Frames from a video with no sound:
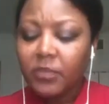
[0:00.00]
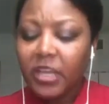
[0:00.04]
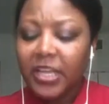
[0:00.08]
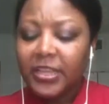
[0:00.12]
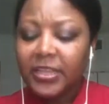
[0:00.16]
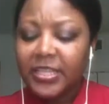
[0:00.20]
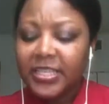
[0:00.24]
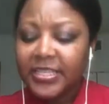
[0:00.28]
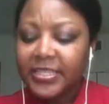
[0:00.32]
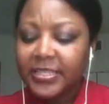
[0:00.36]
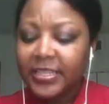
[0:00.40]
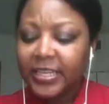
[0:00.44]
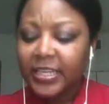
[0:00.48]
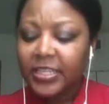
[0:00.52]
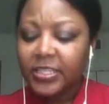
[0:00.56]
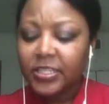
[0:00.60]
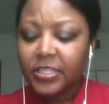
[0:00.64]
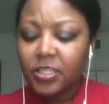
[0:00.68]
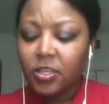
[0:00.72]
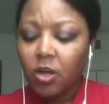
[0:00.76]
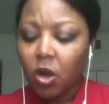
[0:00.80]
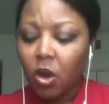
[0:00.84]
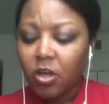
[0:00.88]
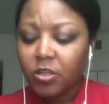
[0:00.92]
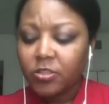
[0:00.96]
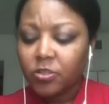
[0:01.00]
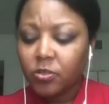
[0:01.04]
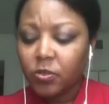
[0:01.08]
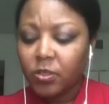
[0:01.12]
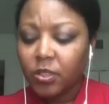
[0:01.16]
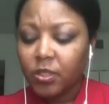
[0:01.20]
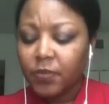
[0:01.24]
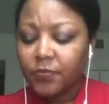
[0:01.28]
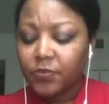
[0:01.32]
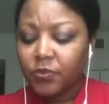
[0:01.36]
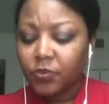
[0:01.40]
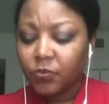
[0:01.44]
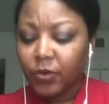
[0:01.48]
This section also
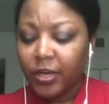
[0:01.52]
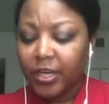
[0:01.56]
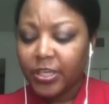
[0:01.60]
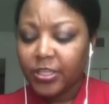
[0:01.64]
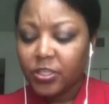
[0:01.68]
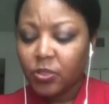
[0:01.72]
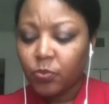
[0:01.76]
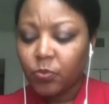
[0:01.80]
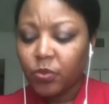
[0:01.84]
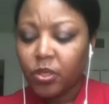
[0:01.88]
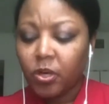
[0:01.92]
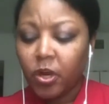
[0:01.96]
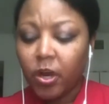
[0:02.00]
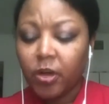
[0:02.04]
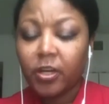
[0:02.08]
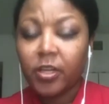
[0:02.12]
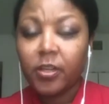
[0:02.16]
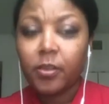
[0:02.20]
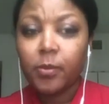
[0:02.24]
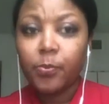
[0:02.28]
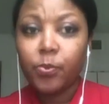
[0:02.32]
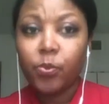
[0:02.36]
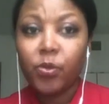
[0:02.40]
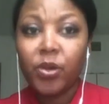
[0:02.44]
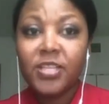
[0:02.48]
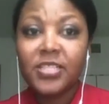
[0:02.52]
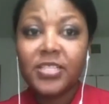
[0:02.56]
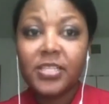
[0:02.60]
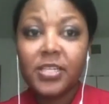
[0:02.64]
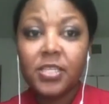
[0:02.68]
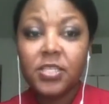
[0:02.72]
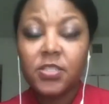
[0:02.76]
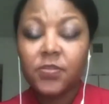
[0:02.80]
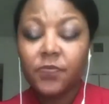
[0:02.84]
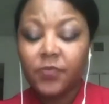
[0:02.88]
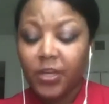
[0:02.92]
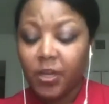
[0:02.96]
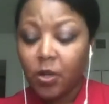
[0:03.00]
gives direction regarding the
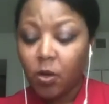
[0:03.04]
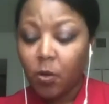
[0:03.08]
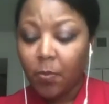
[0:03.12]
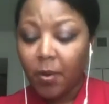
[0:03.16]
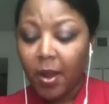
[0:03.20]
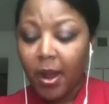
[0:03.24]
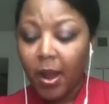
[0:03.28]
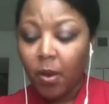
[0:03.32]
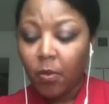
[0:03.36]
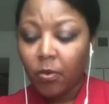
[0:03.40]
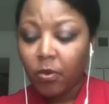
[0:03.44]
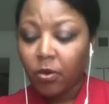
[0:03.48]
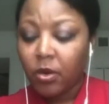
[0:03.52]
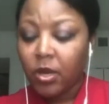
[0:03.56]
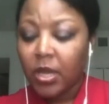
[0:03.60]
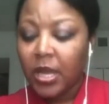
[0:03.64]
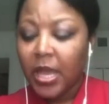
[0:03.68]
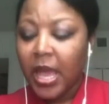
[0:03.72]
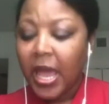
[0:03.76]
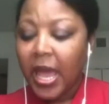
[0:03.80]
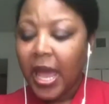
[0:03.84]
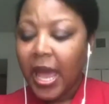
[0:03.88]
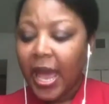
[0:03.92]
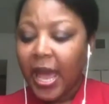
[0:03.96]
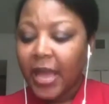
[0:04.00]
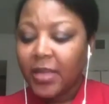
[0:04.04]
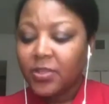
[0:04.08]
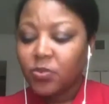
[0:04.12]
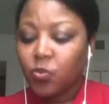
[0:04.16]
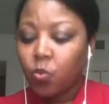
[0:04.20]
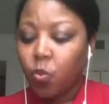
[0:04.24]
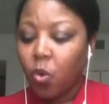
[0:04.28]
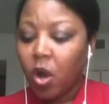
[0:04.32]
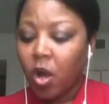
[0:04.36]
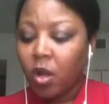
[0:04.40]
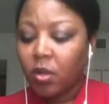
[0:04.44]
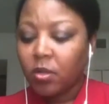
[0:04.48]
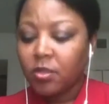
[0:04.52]
president's veto power, as
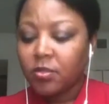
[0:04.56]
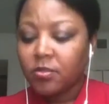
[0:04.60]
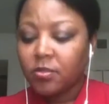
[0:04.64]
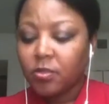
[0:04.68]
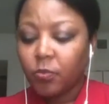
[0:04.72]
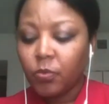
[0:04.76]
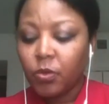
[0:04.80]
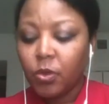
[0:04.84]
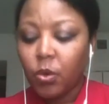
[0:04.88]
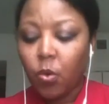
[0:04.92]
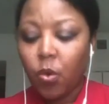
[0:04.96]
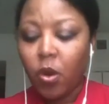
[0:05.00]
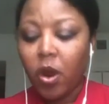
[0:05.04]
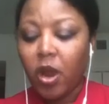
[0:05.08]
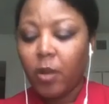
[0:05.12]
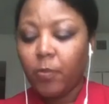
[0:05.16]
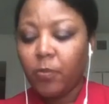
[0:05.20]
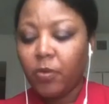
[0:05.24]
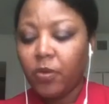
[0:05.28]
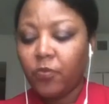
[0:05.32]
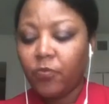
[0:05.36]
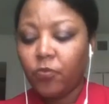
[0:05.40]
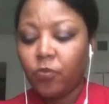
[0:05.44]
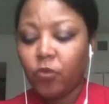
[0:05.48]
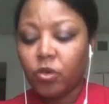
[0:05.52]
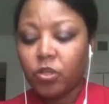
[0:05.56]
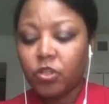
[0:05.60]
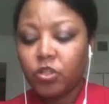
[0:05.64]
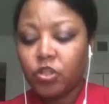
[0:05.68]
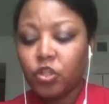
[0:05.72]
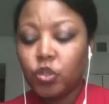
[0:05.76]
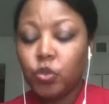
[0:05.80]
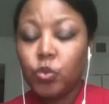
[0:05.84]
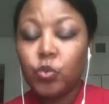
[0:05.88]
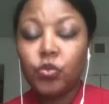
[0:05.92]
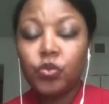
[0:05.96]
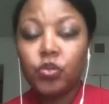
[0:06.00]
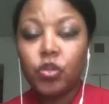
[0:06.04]
well as the requirement for a
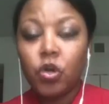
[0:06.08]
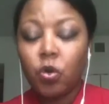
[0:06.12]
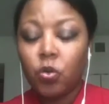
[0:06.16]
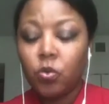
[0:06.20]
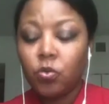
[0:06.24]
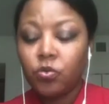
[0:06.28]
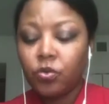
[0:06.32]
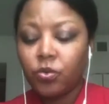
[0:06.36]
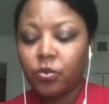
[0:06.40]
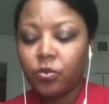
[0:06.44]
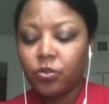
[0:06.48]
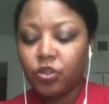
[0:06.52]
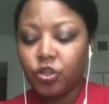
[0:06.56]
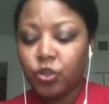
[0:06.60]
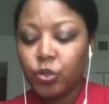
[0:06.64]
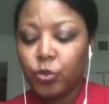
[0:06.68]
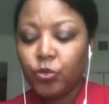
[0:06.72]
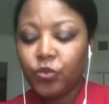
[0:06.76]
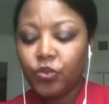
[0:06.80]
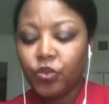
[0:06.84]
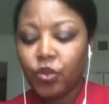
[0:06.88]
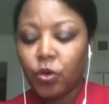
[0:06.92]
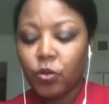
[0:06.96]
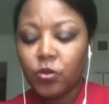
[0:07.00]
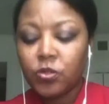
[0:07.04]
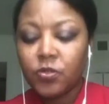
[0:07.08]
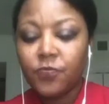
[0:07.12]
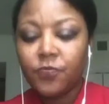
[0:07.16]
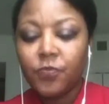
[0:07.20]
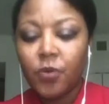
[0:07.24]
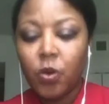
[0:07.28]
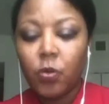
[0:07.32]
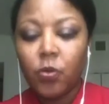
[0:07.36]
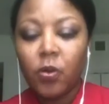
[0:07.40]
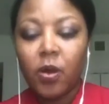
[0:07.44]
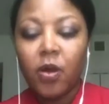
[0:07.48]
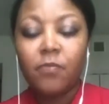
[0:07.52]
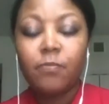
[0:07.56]
two-thirds
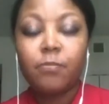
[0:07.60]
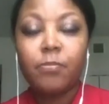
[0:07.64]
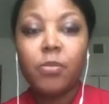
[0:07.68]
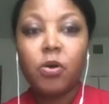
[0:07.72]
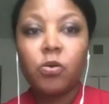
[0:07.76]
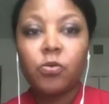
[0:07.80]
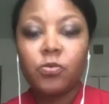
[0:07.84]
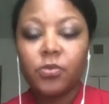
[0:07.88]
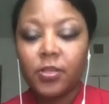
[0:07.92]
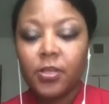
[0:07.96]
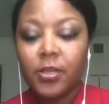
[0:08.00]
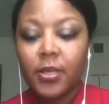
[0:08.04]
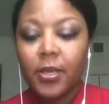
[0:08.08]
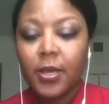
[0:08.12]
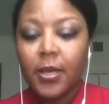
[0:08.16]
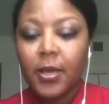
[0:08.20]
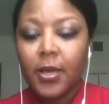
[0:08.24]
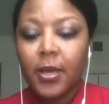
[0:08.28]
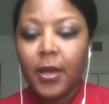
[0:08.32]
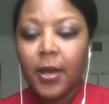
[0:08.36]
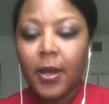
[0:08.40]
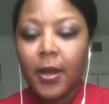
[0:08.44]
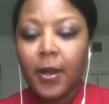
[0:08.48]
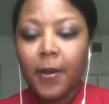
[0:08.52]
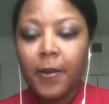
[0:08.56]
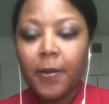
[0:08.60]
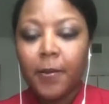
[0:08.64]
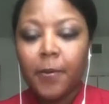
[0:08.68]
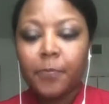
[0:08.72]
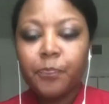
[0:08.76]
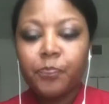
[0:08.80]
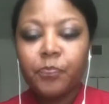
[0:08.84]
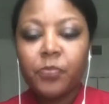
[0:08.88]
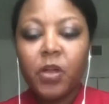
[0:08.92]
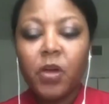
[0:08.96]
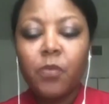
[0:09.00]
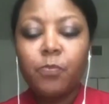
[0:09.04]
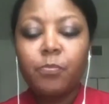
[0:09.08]
vote of
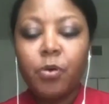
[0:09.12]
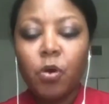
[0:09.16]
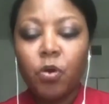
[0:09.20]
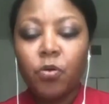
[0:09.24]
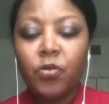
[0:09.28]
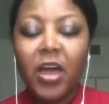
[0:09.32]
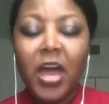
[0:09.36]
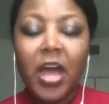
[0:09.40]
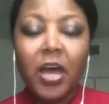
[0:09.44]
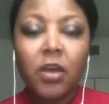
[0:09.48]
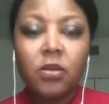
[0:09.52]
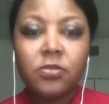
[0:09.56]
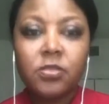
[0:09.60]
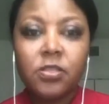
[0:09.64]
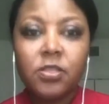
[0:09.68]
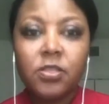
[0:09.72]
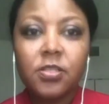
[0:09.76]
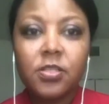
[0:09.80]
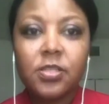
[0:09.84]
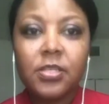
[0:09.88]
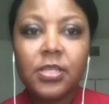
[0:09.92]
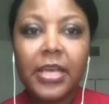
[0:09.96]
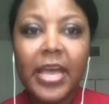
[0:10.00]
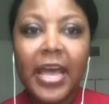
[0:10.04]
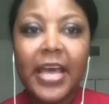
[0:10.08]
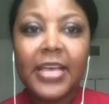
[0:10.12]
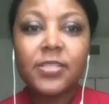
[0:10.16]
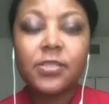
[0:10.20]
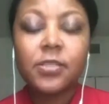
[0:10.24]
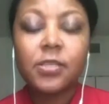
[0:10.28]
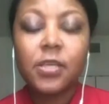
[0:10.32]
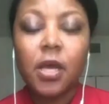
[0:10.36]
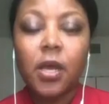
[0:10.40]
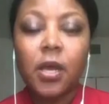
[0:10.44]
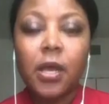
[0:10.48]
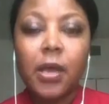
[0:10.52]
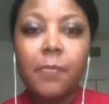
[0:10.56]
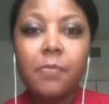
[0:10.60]
both houses as
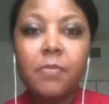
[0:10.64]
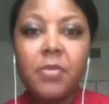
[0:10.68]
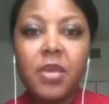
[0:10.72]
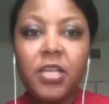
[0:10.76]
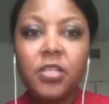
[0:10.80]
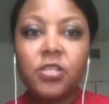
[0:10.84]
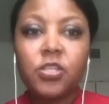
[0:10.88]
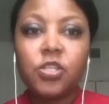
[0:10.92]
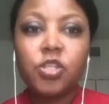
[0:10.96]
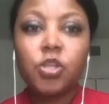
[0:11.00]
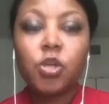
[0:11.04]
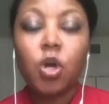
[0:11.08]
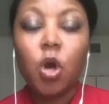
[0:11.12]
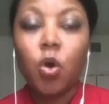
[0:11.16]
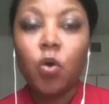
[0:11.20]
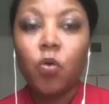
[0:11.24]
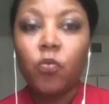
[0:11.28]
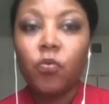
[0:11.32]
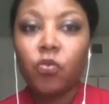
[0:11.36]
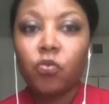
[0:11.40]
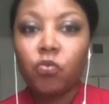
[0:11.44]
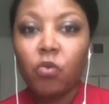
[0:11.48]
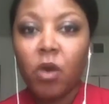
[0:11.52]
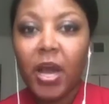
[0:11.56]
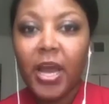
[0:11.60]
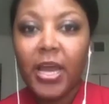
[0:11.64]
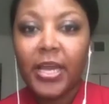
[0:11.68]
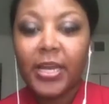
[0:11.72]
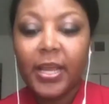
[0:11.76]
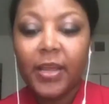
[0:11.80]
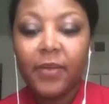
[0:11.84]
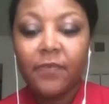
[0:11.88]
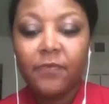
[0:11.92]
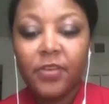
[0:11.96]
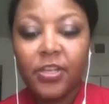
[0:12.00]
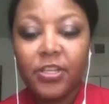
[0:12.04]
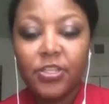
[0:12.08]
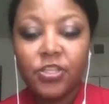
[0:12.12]
a means to override
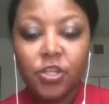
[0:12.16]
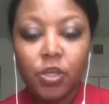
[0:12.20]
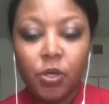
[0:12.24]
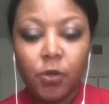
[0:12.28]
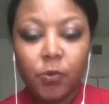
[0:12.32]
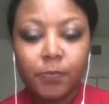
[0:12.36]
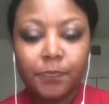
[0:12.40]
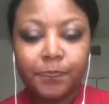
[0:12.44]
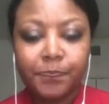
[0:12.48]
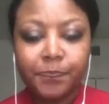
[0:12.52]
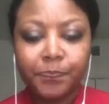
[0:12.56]
a veto.